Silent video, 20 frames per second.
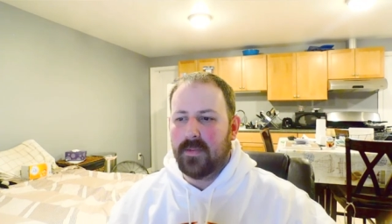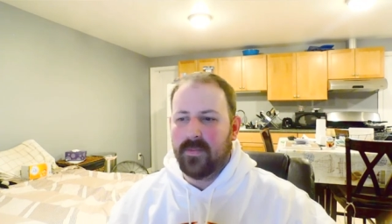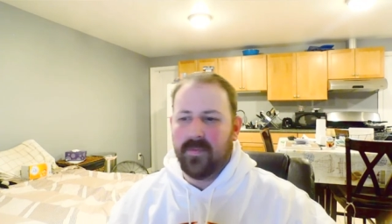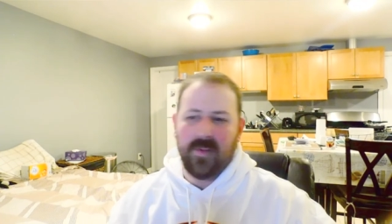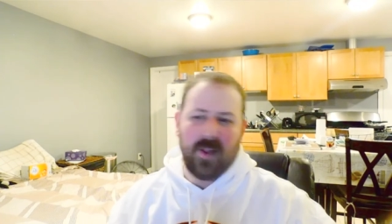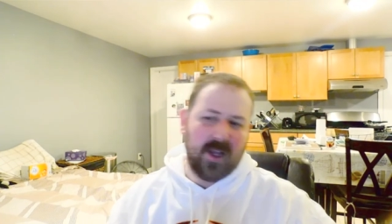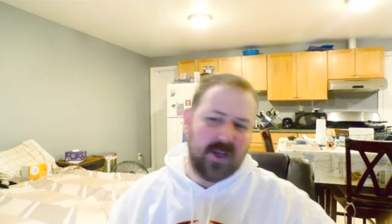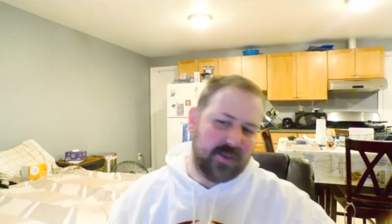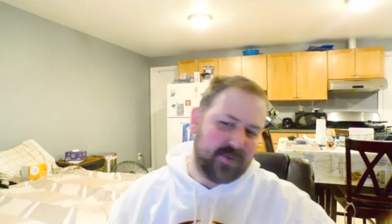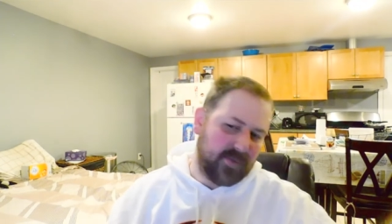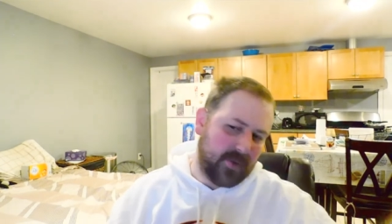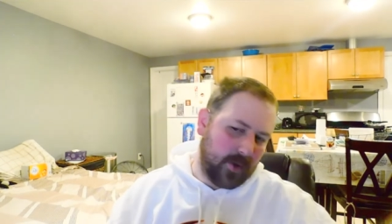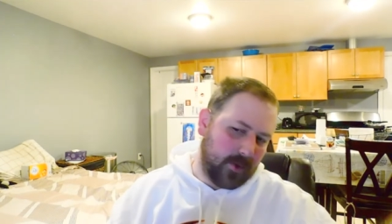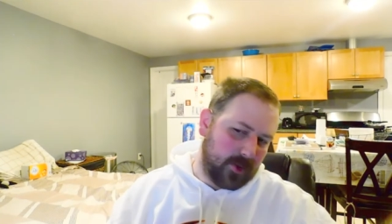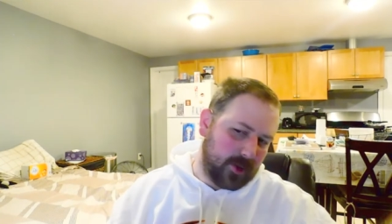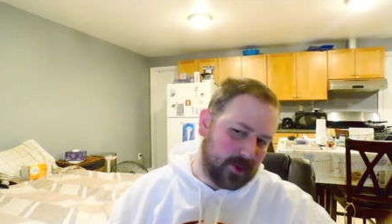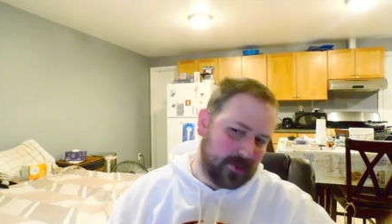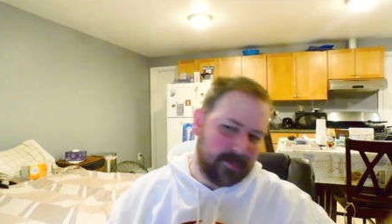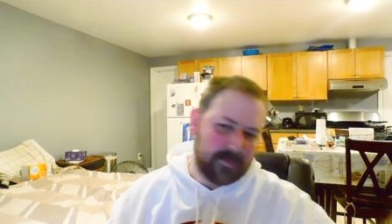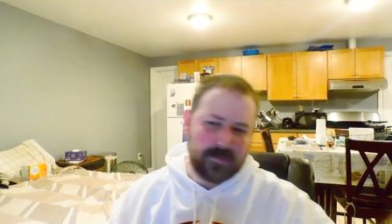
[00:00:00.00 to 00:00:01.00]
Flash
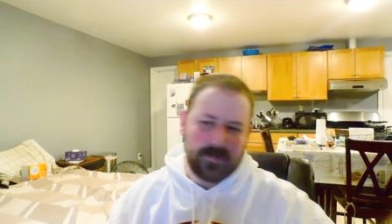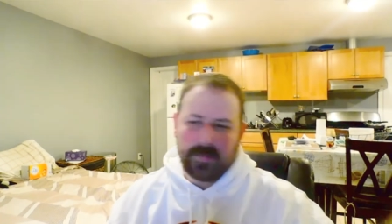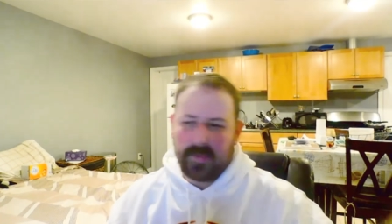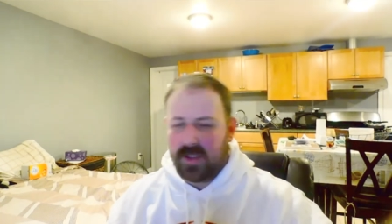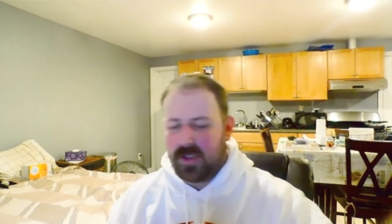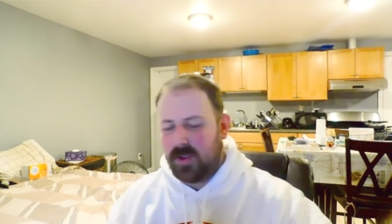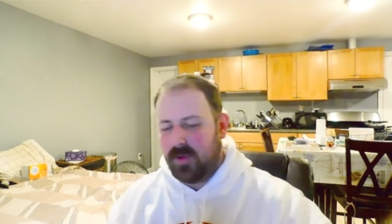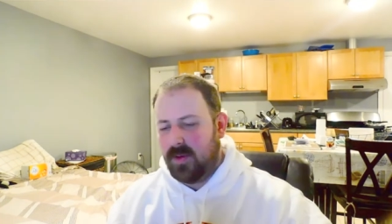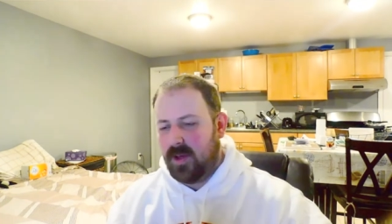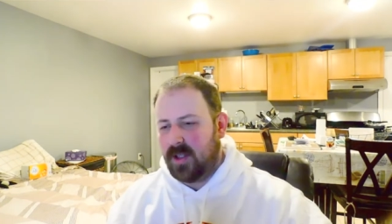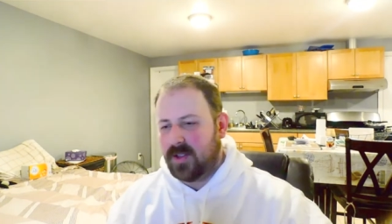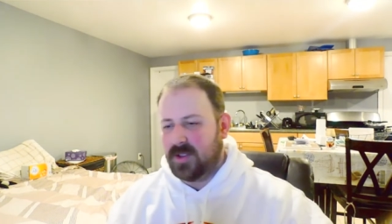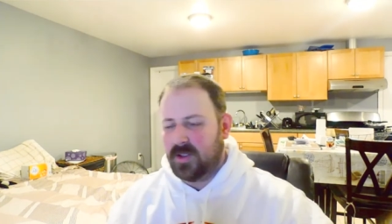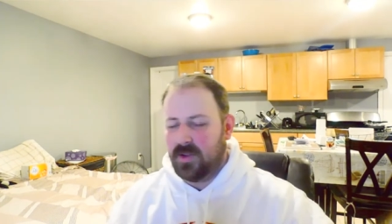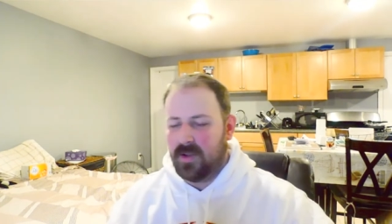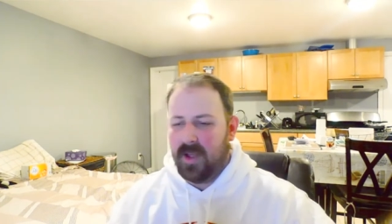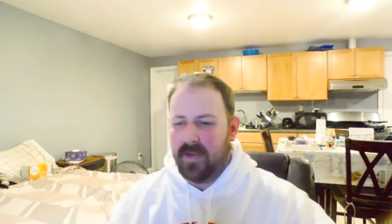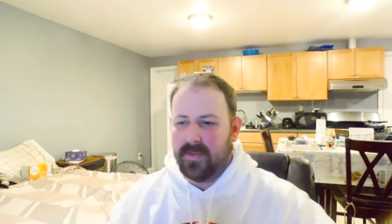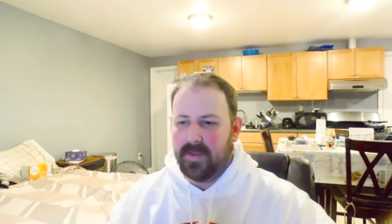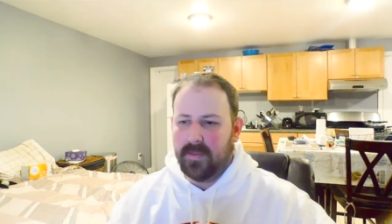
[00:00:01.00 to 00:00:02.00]
forward to
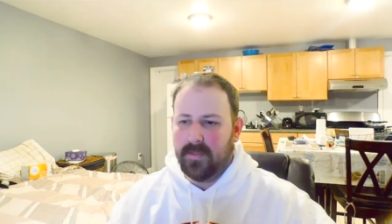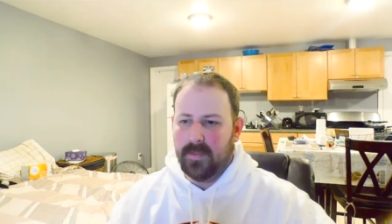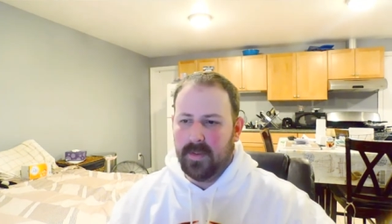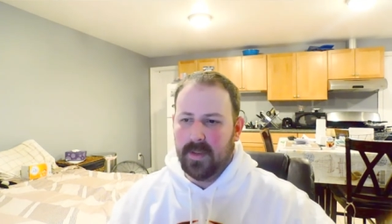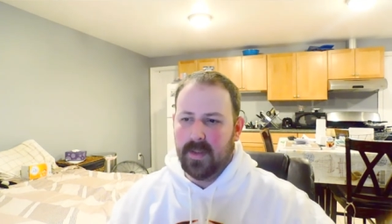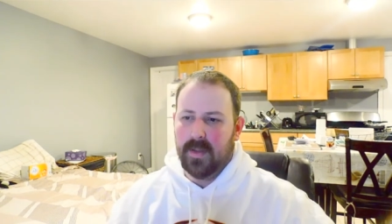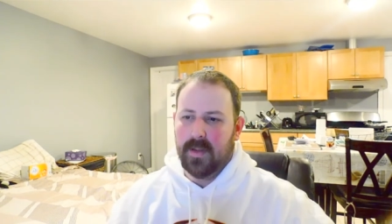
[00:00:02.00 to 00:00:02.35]
2011.